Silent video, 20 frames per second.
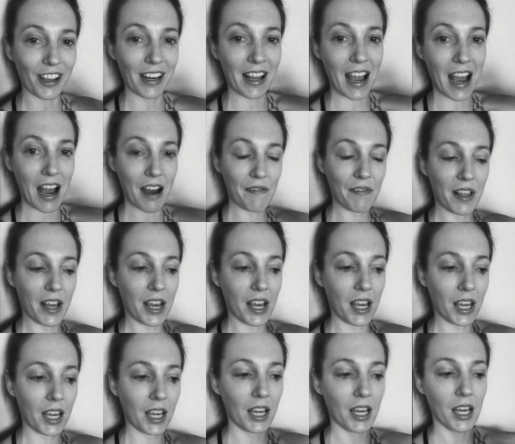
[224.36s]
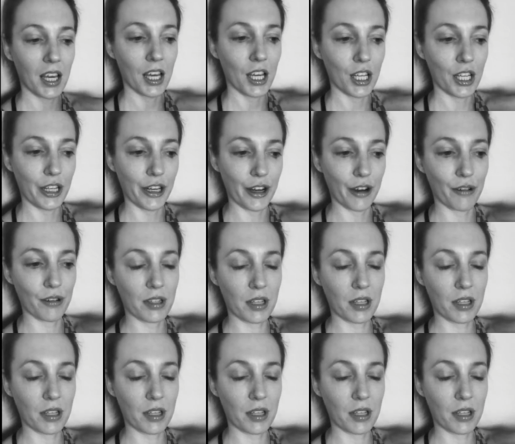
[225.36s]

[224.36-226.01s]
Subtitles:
gonna have like, you know,